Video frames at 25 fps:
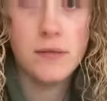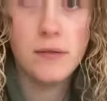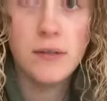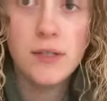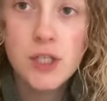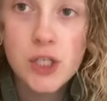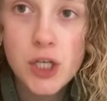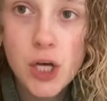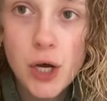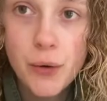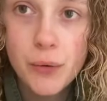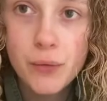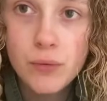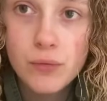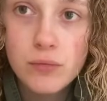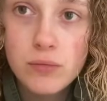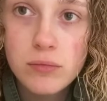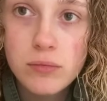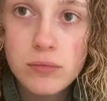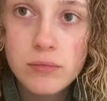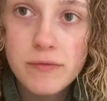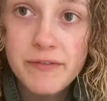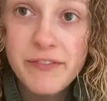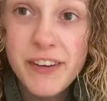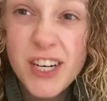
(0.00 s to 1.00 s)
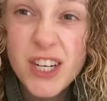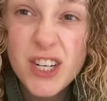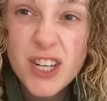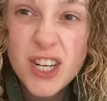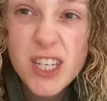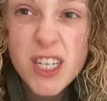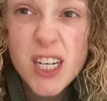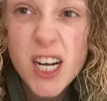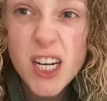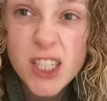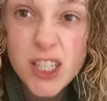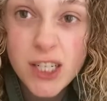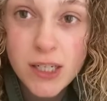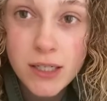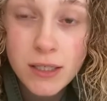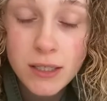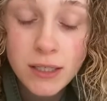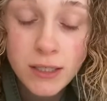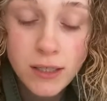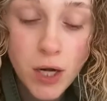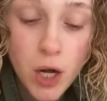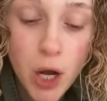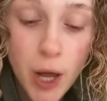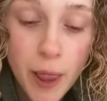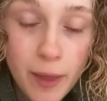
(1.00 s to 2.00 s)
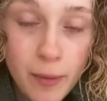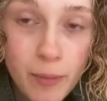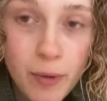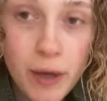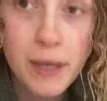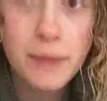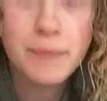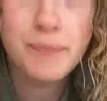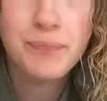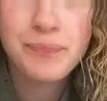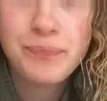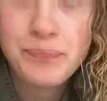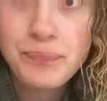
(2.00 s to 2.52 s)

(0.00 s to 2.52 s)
So, finishing touches on the bread.